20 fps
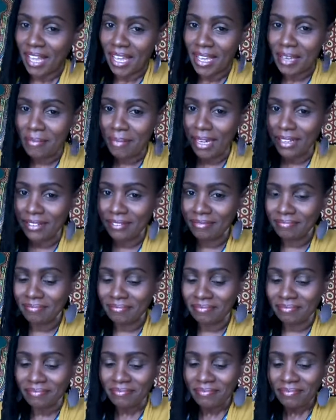Amen.
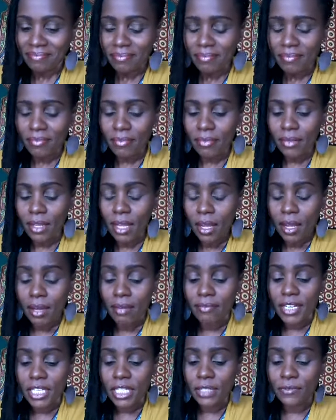
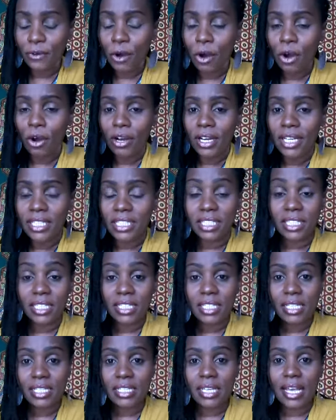Verse 4,
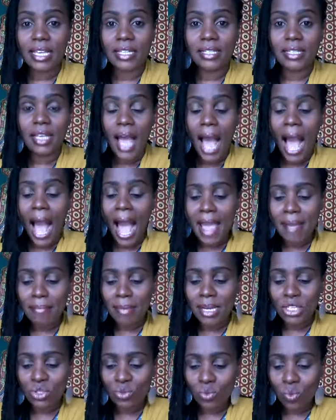Jesus says, I
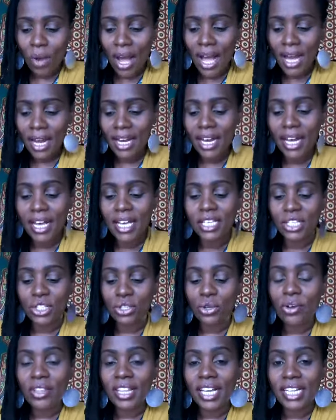must work
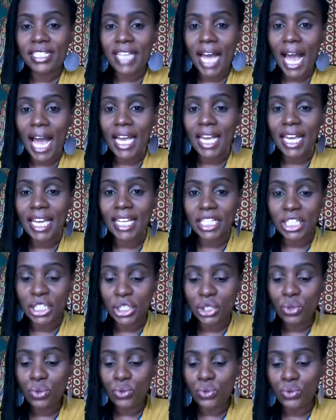so that I can
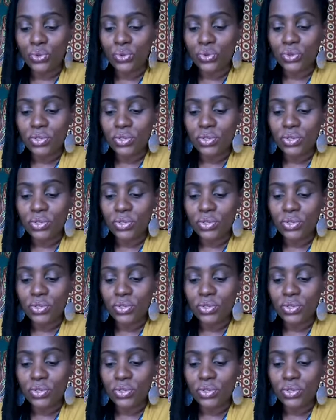do.